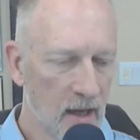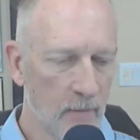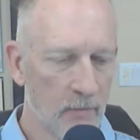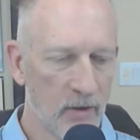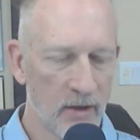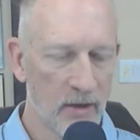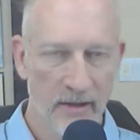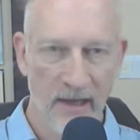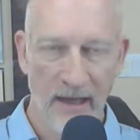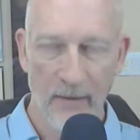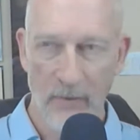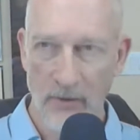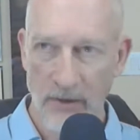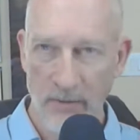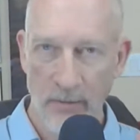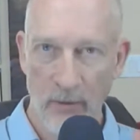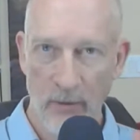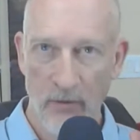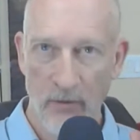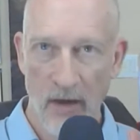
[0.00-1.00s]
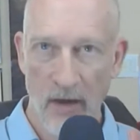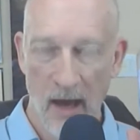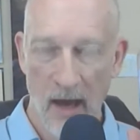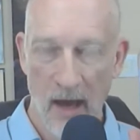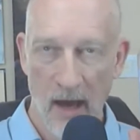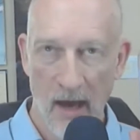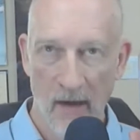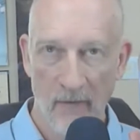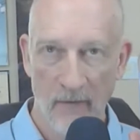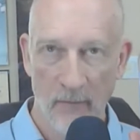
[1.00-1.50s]
Put a tablespoon
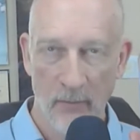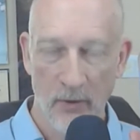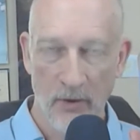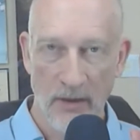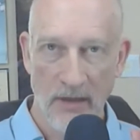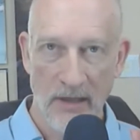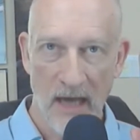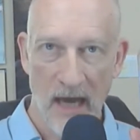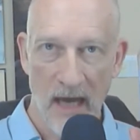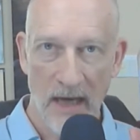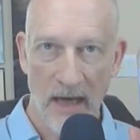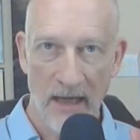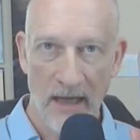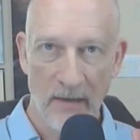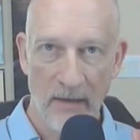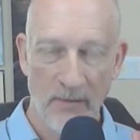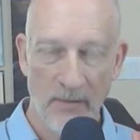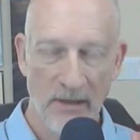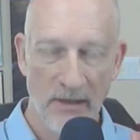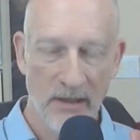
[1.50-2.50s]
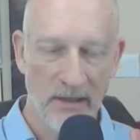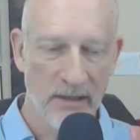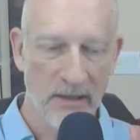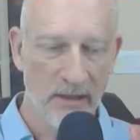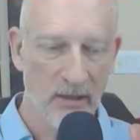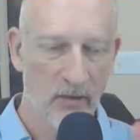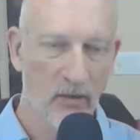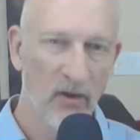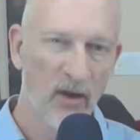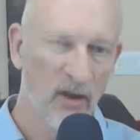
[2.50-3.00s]
of Prasada
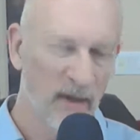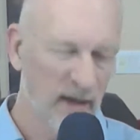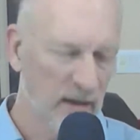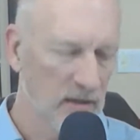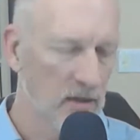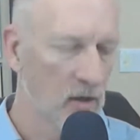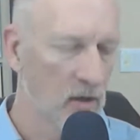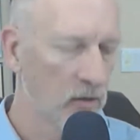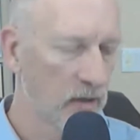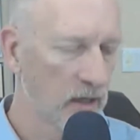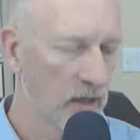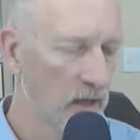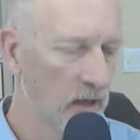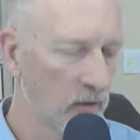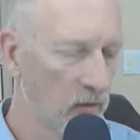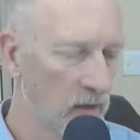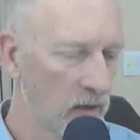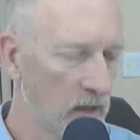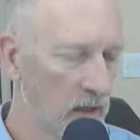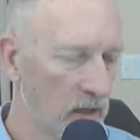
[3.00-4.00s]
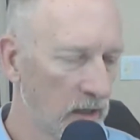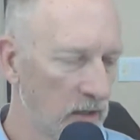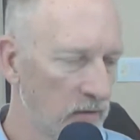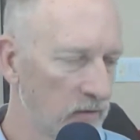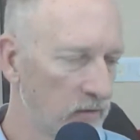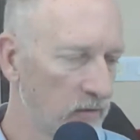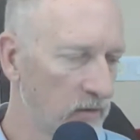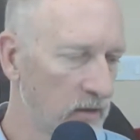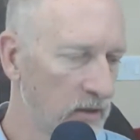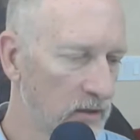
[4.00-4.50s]
MCT oil, that's coconut oil,
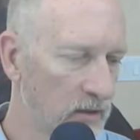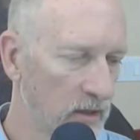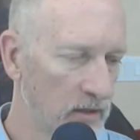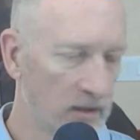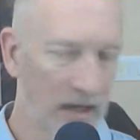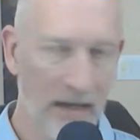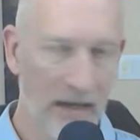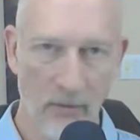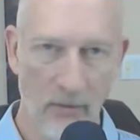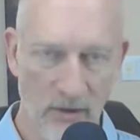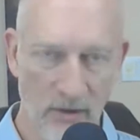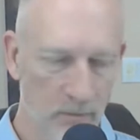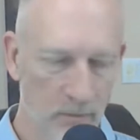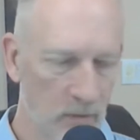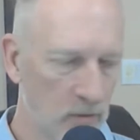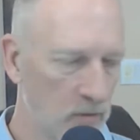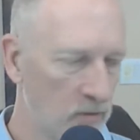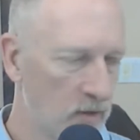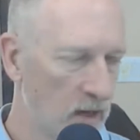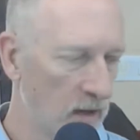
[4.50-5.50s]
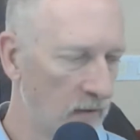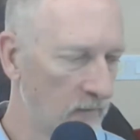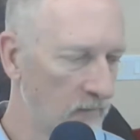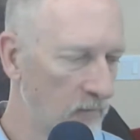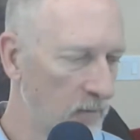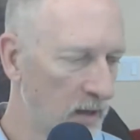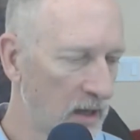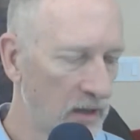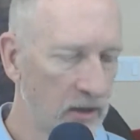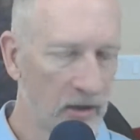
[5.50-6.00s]
into it, a tablespoon
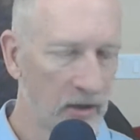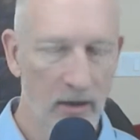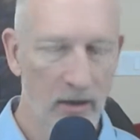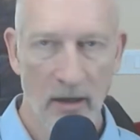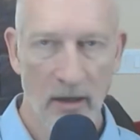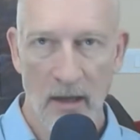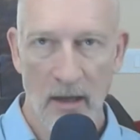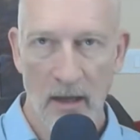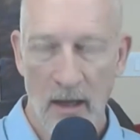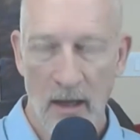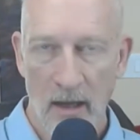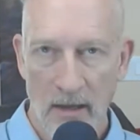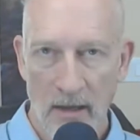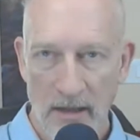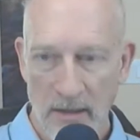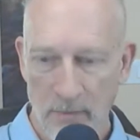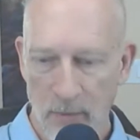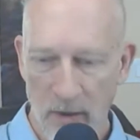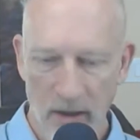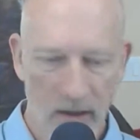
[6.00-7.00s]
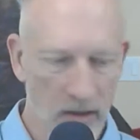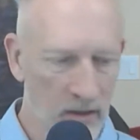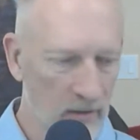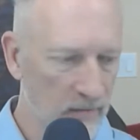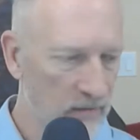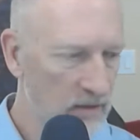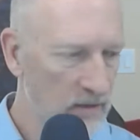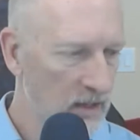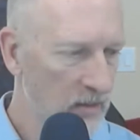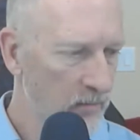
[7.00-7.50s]
of butter, sprinkle
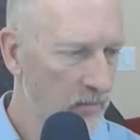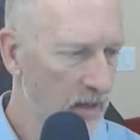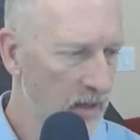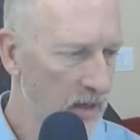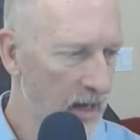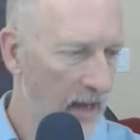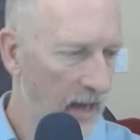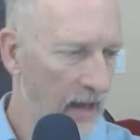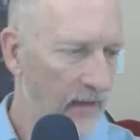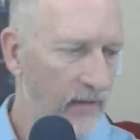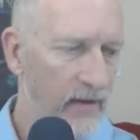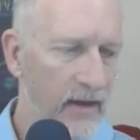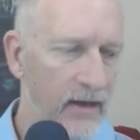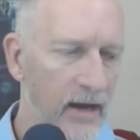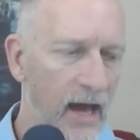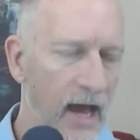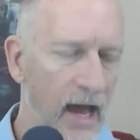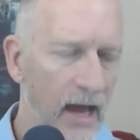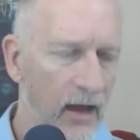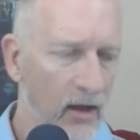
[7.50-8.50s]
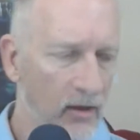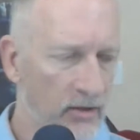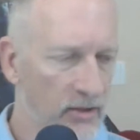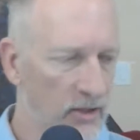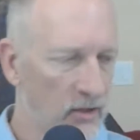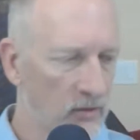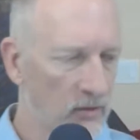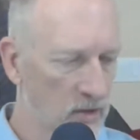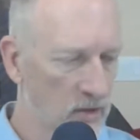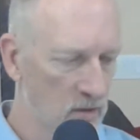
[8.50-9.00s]
of cinnamon, and then I
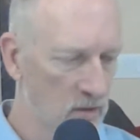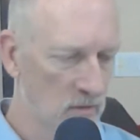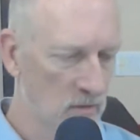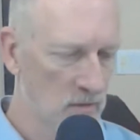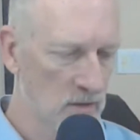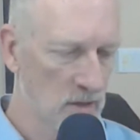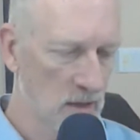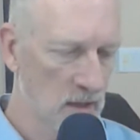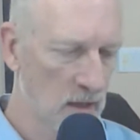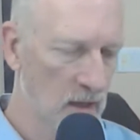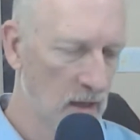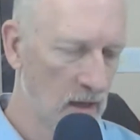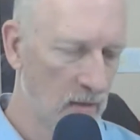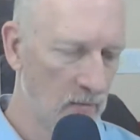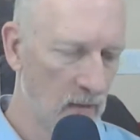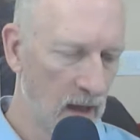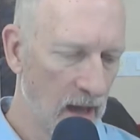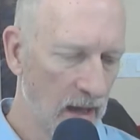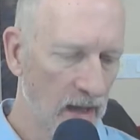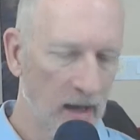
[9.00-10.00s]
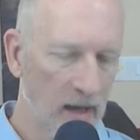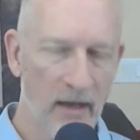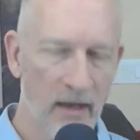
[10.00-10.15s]
also use, I